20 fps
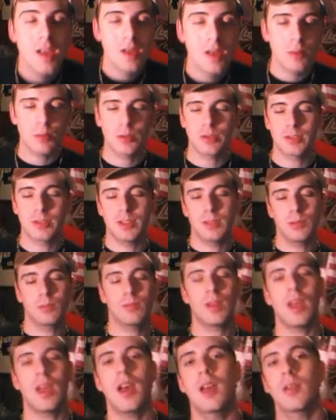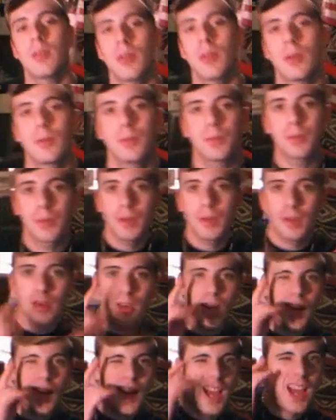We'll see. I don't know.
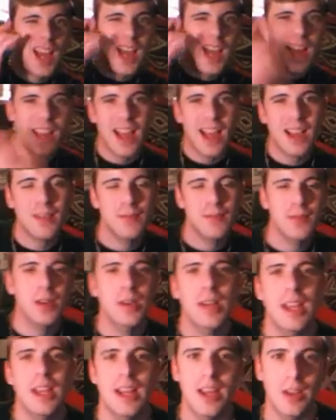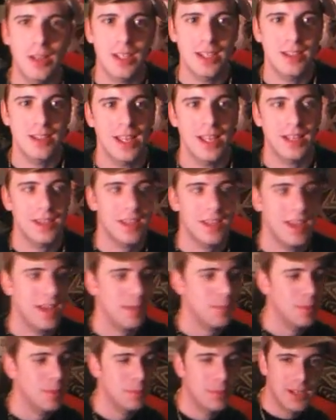I, I, I figured out how to get that to
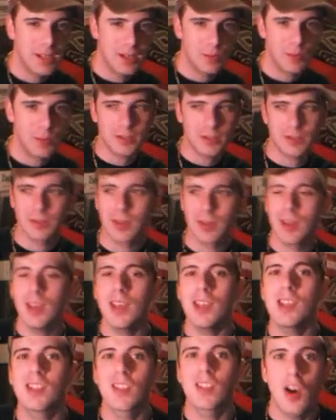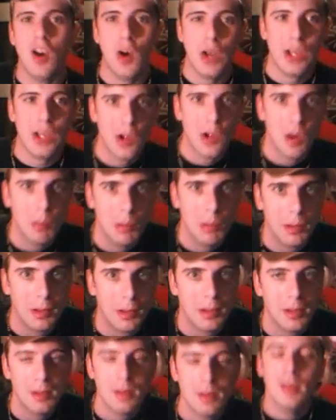happen, but anyways, it's quite complicated.
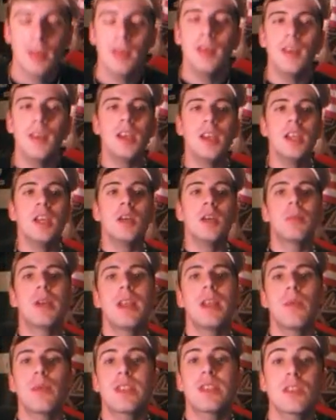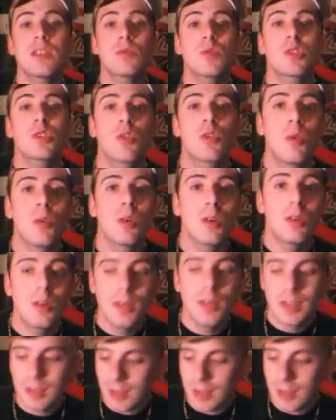But anyways, that's what's going on.